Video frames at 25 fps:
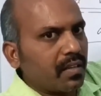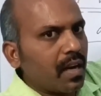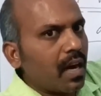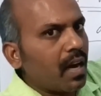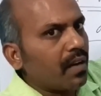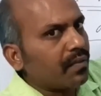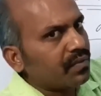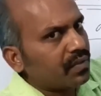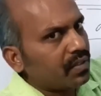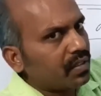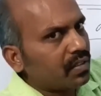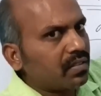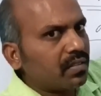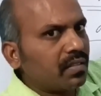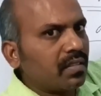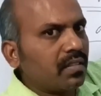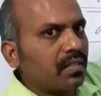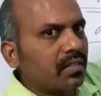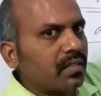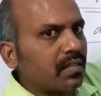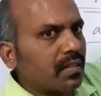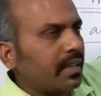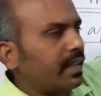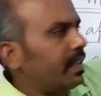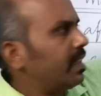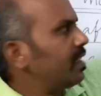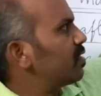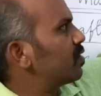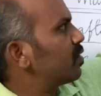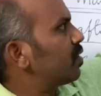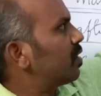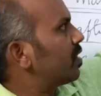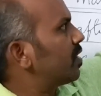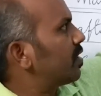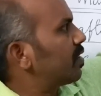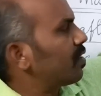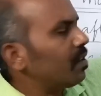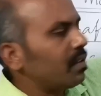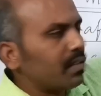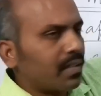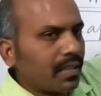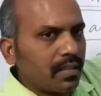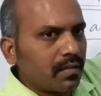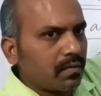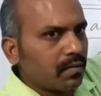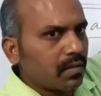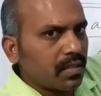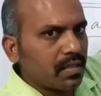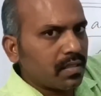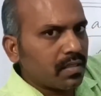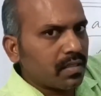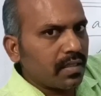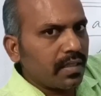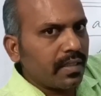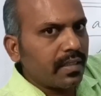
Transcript: After this, it is not at all request.